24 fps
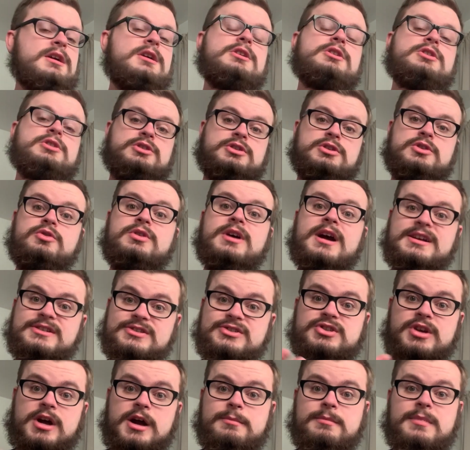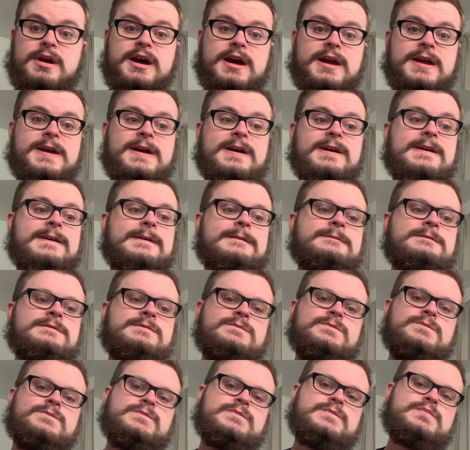You guys saw my
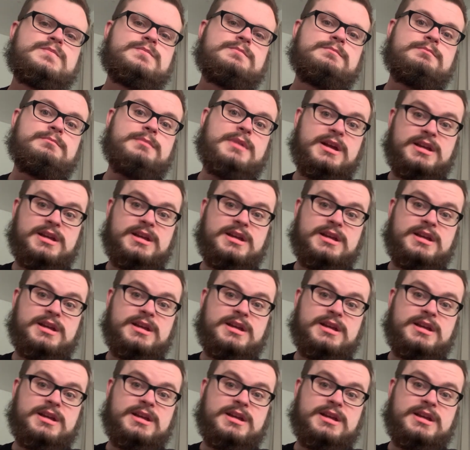my